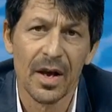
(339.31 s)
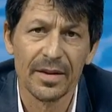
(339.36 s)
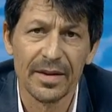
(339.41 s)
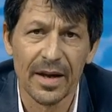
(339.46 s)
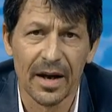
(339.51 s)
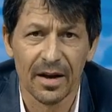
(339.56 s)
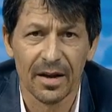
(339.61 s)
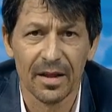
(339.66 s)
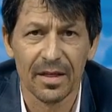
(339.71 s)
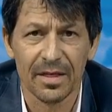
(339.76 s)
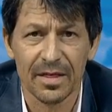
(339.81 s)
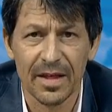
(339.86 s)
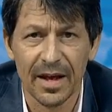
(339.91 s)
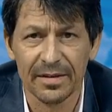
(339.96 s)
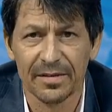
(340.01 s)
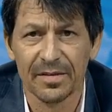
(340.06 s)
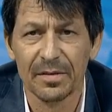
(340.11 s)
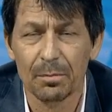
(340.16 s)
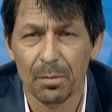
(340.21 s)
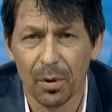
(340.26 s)
Now,
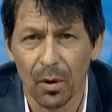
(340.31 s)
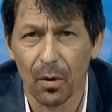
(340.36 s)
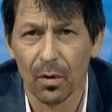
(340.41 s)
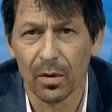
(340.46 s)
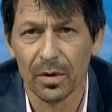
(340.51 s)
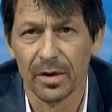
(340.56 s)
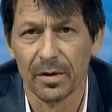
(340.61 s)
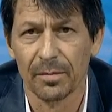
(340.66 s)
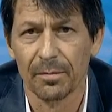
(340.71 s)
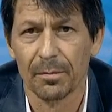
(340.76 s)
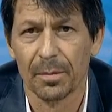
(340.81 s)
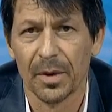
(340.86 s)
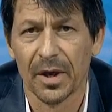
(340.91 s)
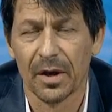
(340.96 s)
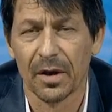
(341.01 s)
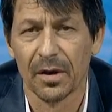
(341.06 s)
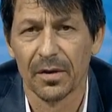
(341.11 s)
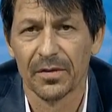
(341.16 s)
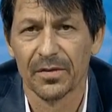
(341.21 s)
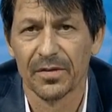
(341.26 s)
that's important
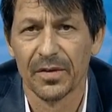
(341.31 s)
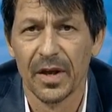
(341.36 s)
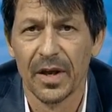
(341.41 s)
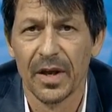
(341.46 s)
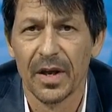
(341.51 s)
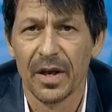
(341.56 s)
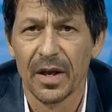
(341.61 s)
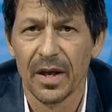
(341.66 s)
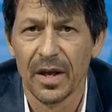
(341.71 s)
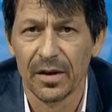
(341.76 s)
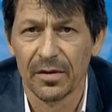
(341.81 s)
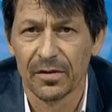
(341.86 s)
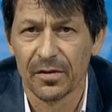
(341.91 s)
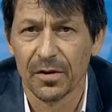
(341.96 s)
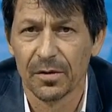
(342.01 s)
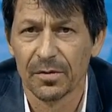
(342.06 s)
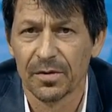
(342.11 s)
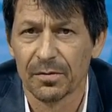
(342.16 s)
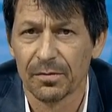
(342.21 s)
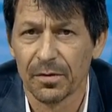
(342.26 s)
because in
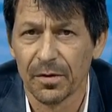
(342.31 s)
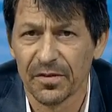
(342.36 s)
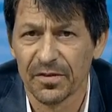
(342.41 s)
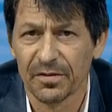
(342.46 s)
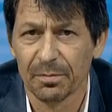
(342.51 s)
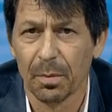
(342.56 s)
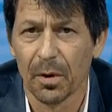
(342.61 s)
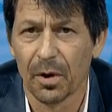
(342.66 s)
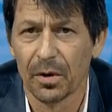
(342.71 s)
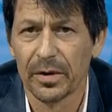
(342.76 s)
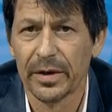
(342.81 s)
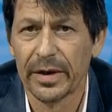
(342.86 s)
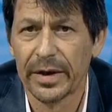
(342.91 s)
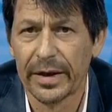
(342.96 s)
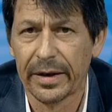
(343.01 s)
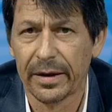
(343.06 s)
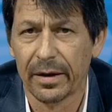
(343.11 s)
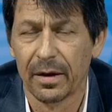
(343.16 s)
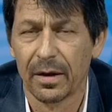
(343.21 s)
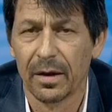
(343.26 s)
terms of
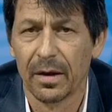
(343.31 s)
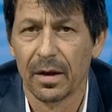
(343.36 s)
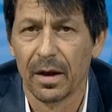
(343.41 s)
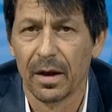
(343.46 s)
responding